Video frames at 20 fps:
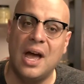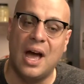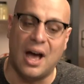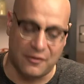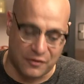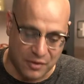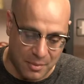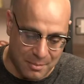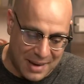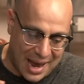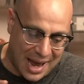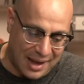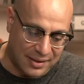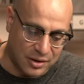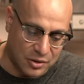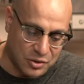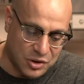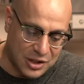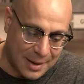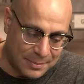uh, from
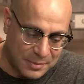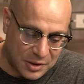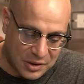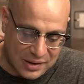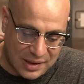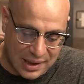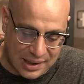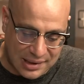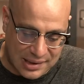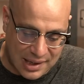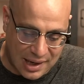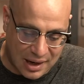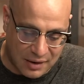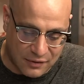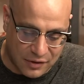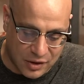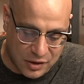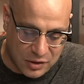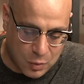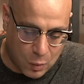Matthew chapter
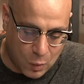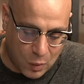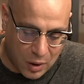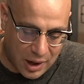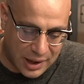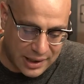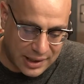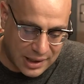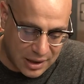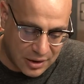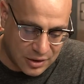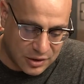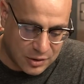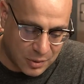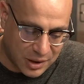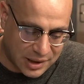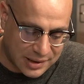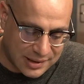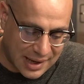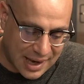16, verse 1. Here's
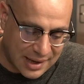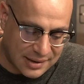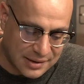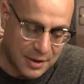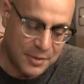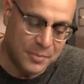what it says